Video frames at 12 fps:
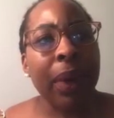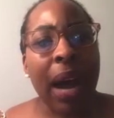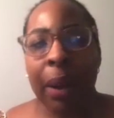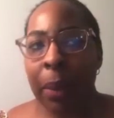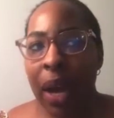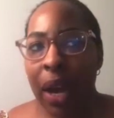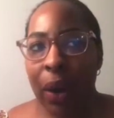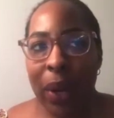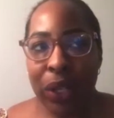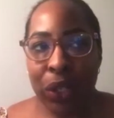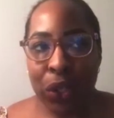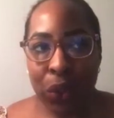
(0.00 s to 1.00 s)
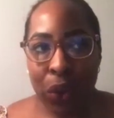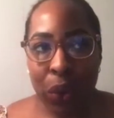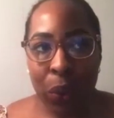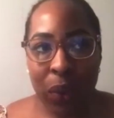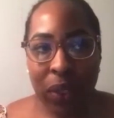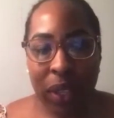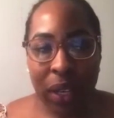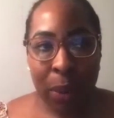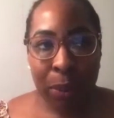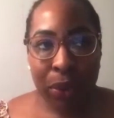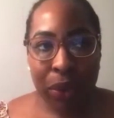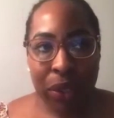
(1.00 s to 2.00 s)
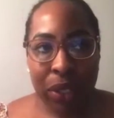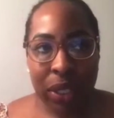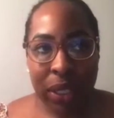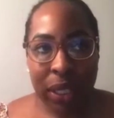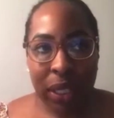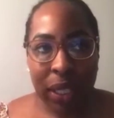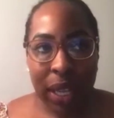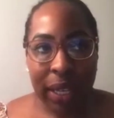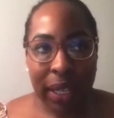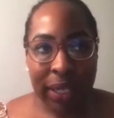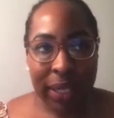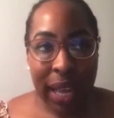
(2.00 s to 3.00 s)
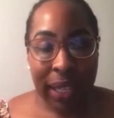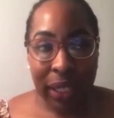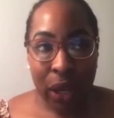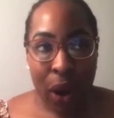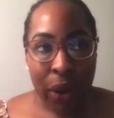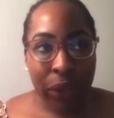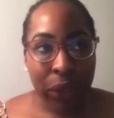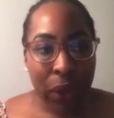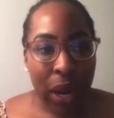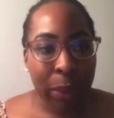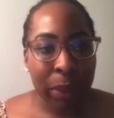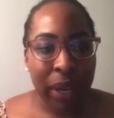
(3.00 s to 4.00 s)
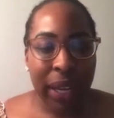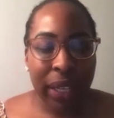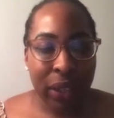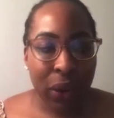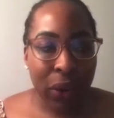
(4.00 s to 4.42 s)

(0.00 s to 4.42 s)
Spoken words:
I'm not quite sure what the numbers look like exactly on the ground, but I could